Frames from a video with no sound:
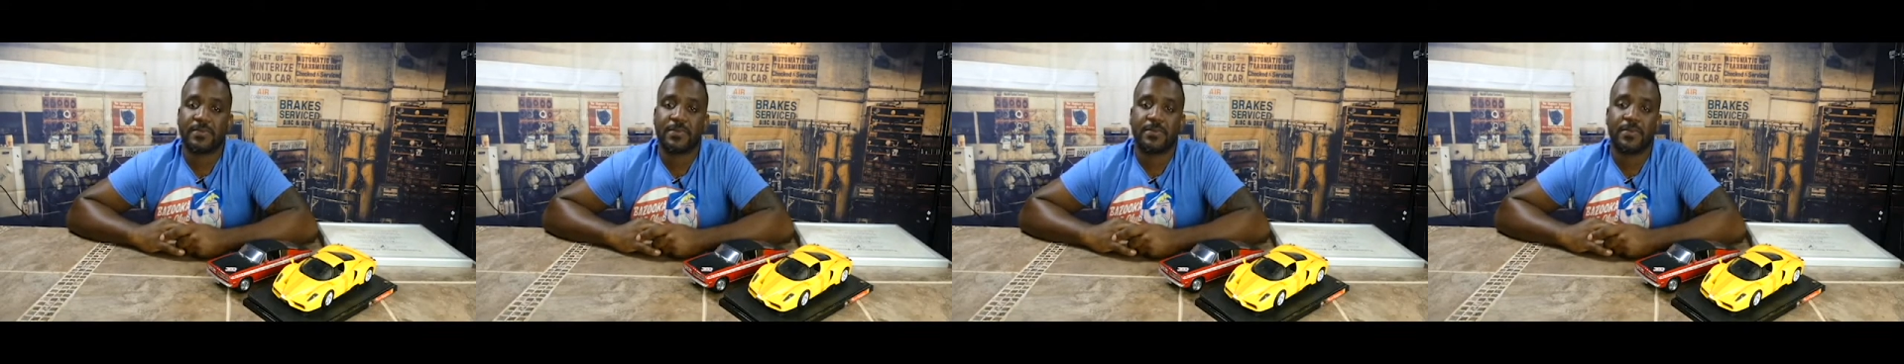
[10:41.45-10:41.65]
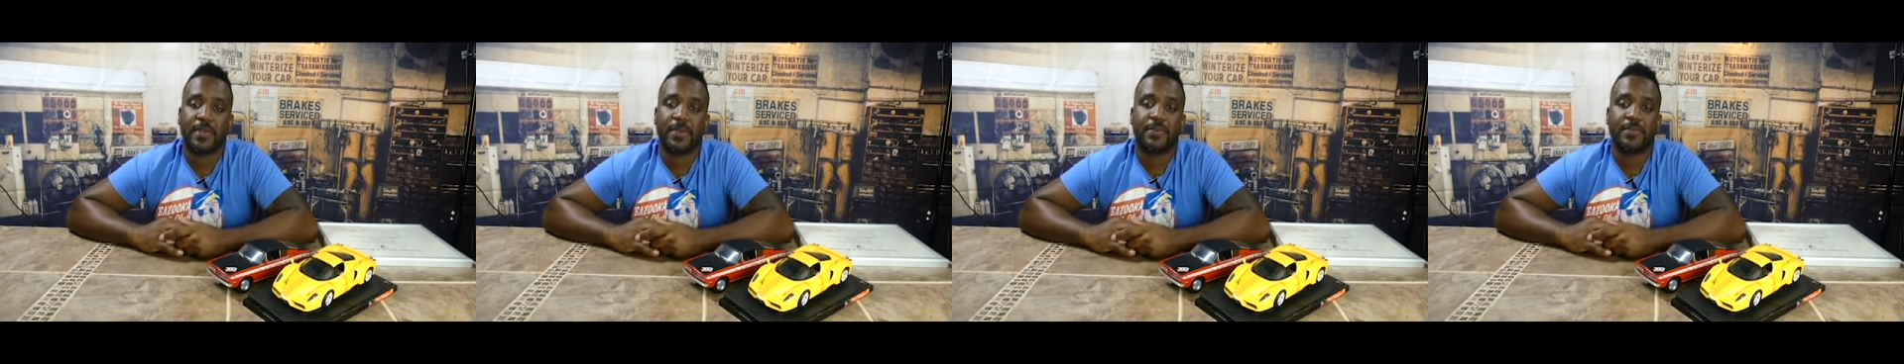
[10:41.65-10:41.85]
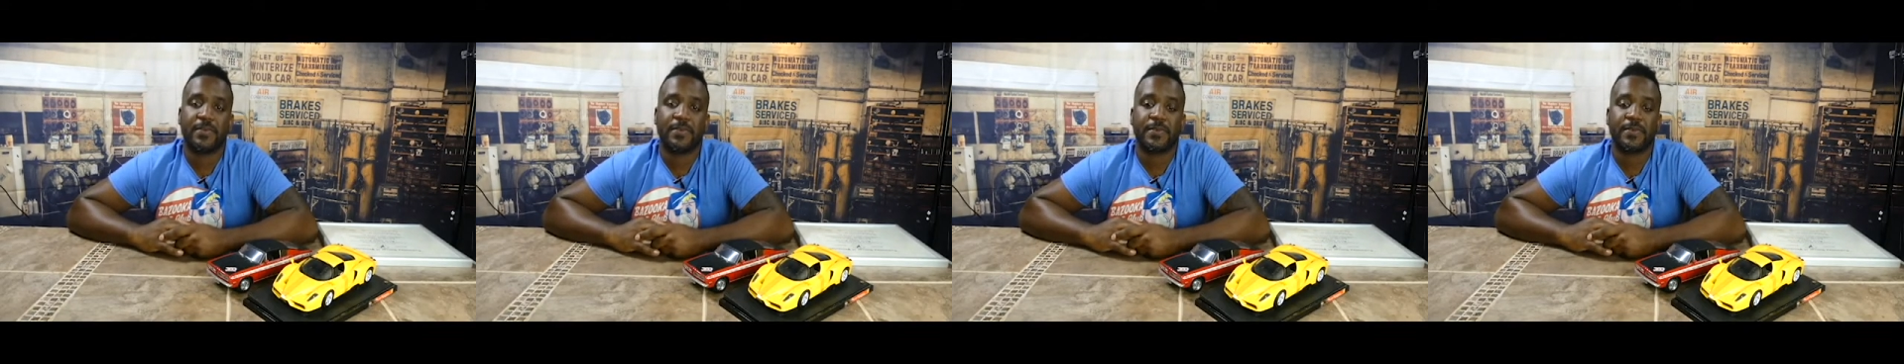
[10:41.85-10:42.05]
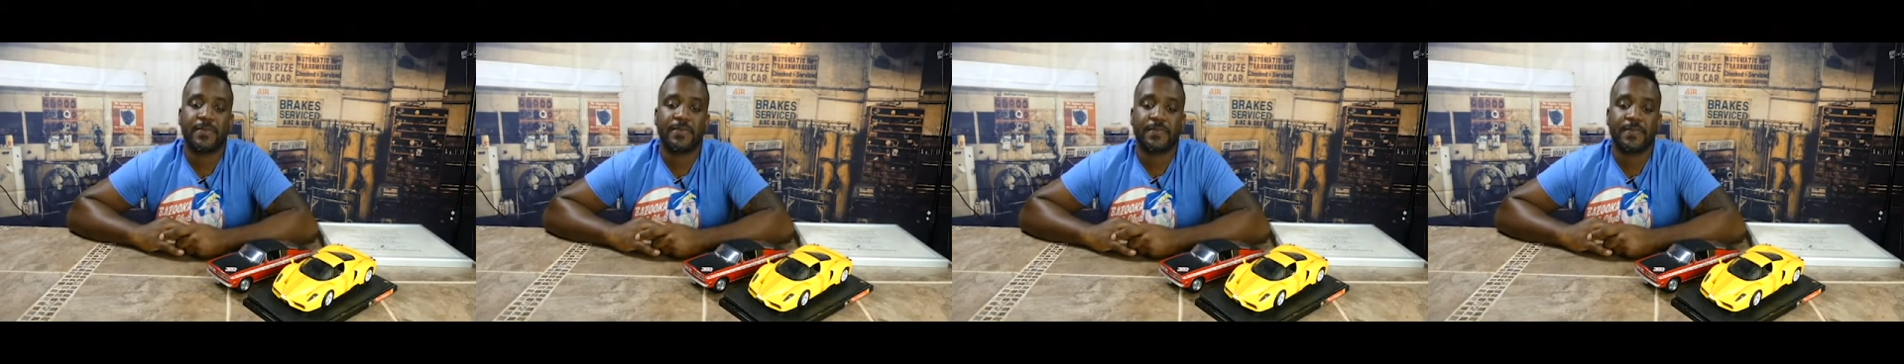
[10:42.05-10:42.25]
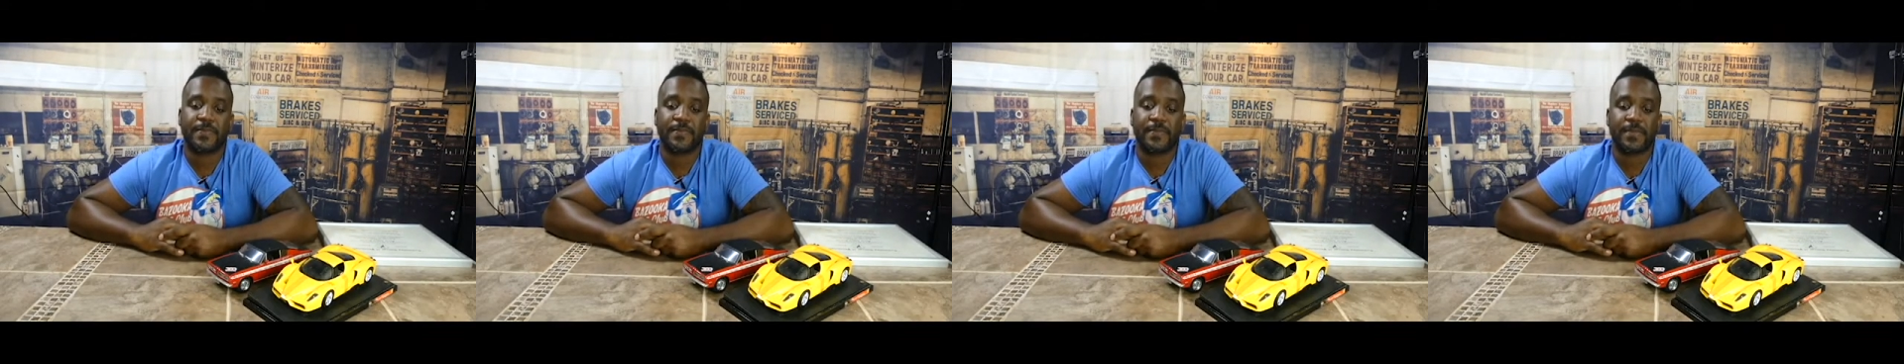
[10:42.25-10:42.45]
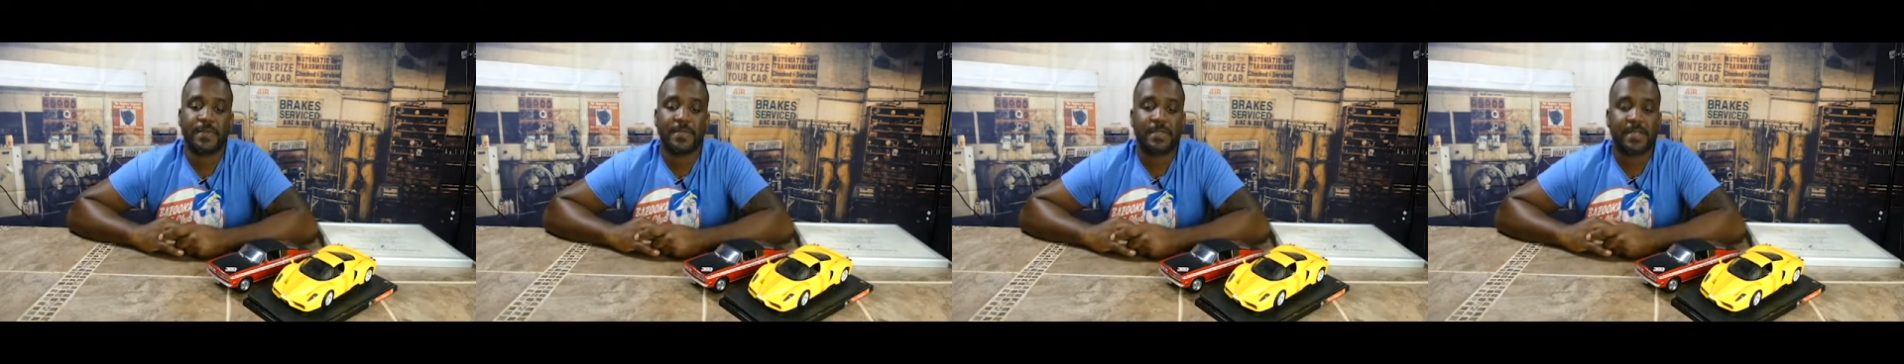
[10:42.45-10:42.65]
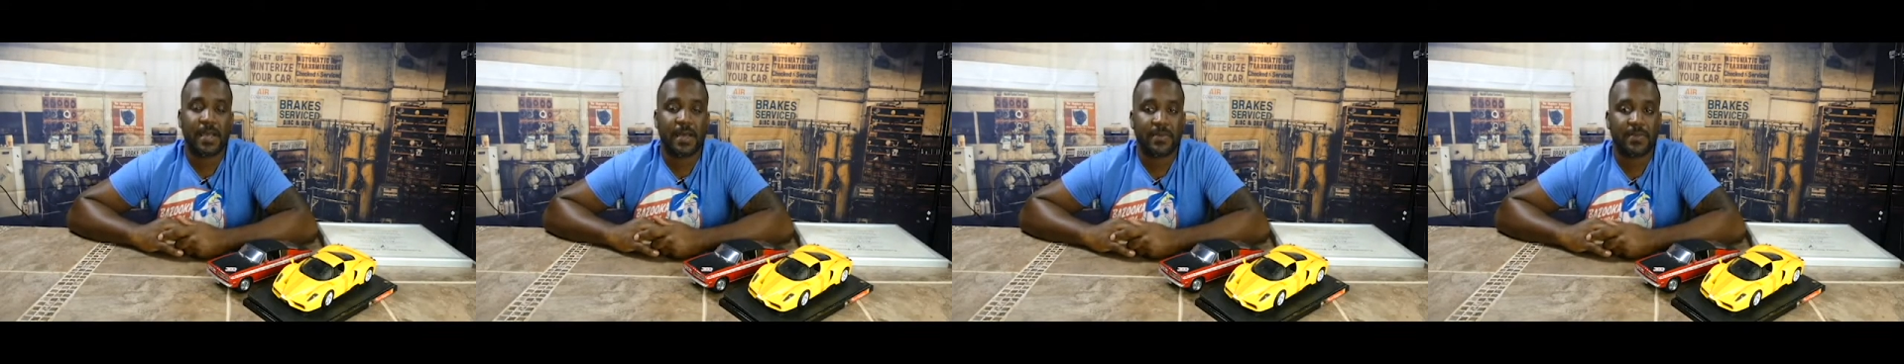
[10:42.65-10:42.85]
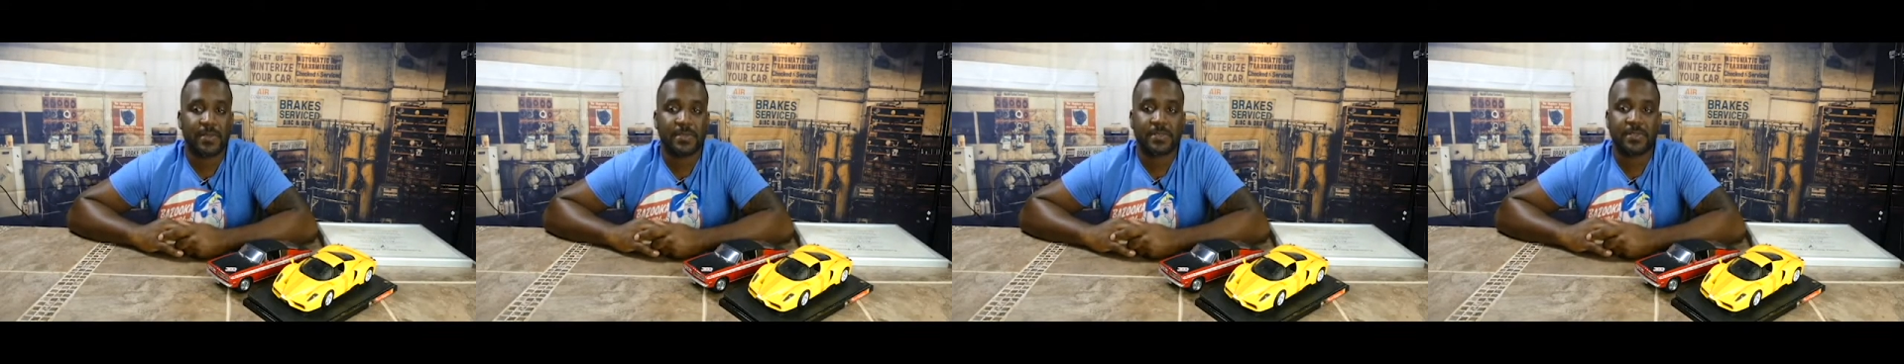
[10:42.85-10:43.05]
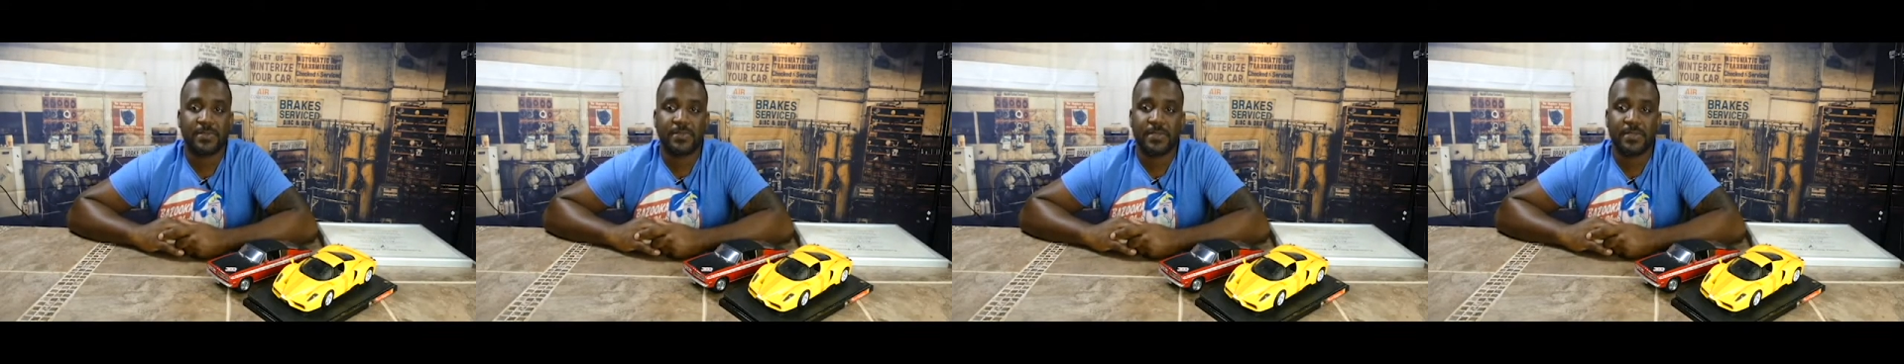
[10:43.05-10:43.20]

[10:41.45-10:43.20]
whatever topics